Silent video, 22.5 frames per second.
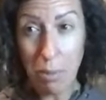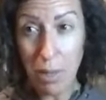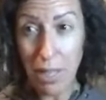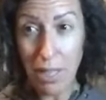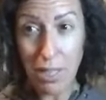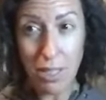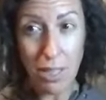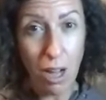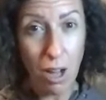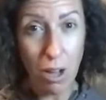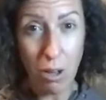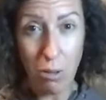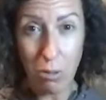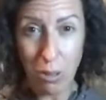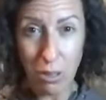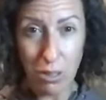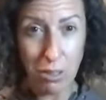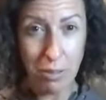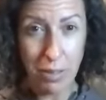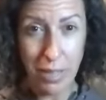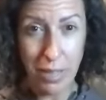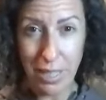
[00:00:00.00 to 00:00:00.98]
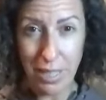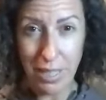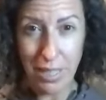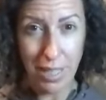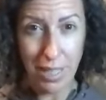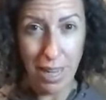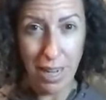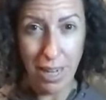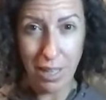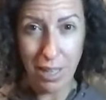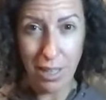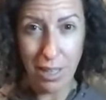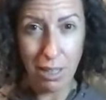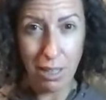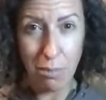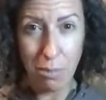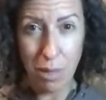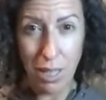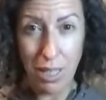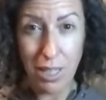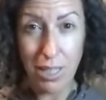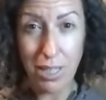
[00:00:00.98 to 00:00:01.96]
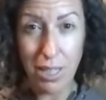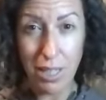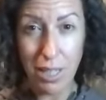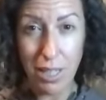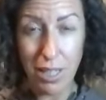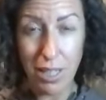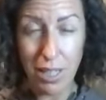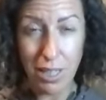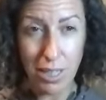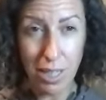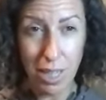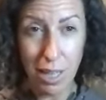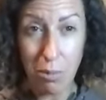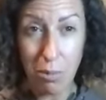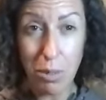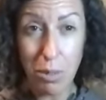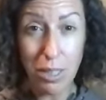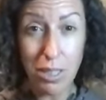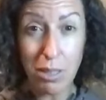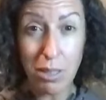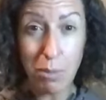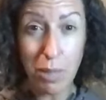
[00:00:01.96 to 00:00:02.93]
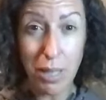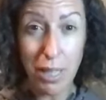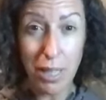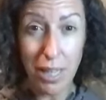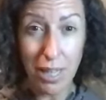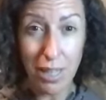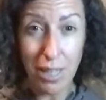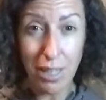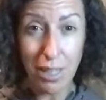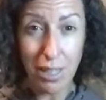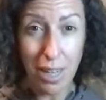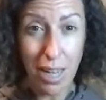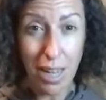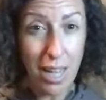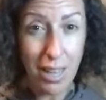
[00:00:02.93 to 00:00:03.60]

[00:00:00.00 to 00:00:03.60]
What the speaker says: because all we're doing is getting them a seat at the table to begin.